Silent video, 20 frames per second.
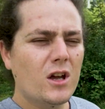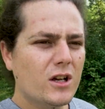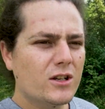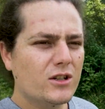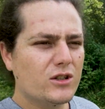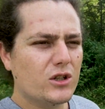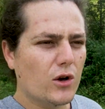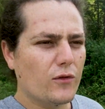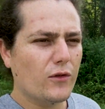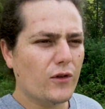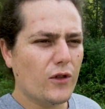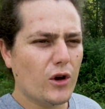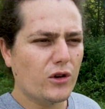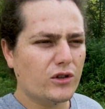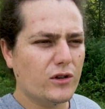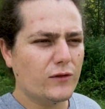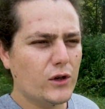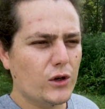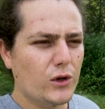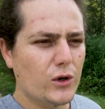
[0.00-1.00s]
So for
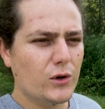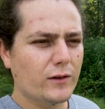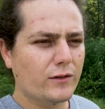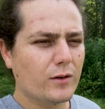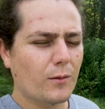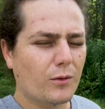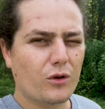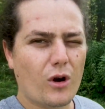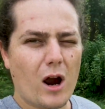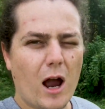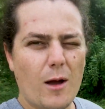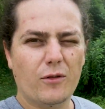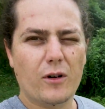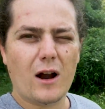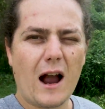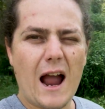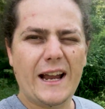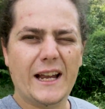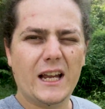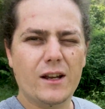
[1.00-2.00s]
those of you who have subscribed for
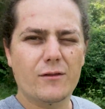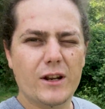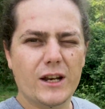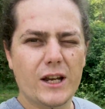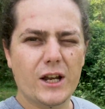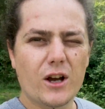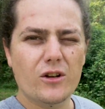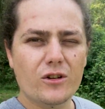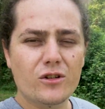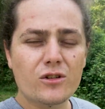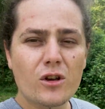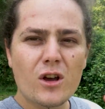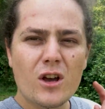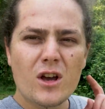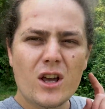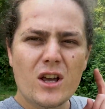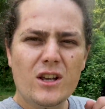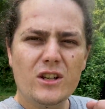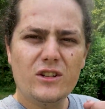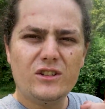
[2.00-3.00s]
hiking videos,
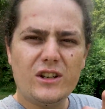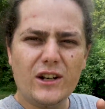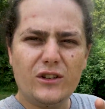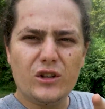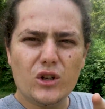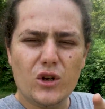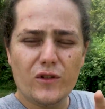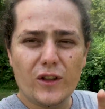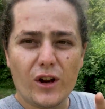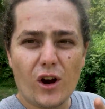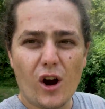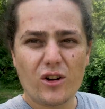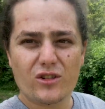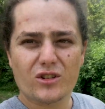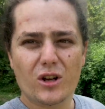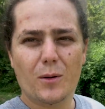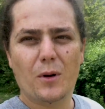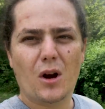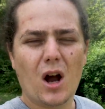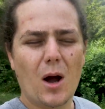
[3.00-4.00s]
stay tuned. There are
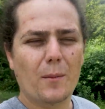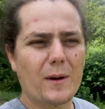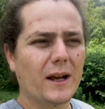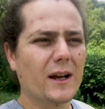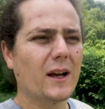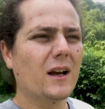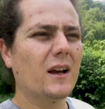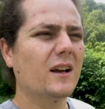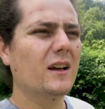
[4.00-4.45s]
some coming.